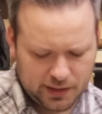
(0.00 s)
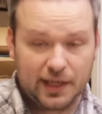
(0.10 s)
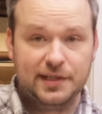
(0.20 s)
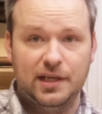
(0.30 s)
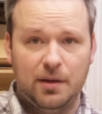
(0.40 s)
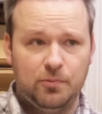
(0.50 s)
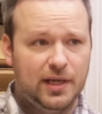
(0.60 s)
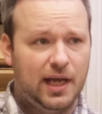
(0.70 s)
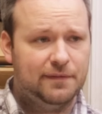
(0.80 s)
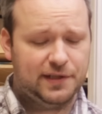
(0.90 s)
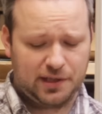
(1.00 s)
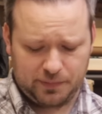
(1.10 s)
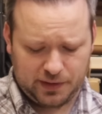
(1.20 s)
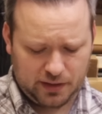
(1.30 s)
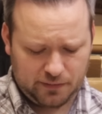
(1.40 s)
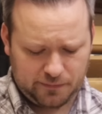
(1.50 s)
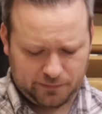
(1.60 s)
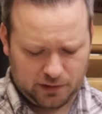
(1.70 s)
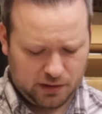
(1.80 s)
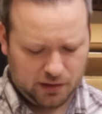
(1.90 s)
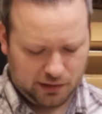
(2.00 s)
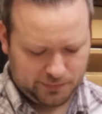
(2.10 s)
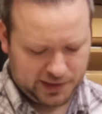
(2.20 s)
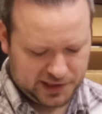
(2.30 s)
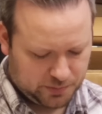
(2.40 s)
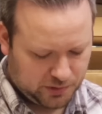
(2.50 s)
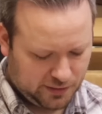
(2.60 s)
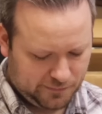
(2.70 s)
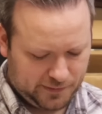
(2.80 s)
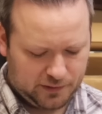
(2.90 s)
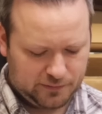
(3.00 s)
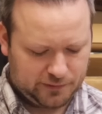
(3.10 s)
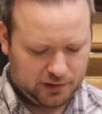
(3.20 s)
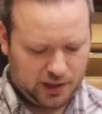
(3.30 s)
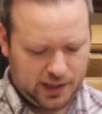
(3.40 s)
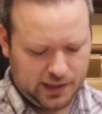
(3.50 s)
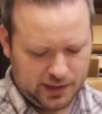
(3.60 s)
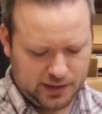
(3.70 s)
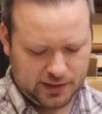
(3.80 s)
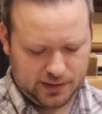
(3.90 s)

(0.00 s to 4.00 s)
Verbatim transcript: Next up, we have something from the Springfield variety.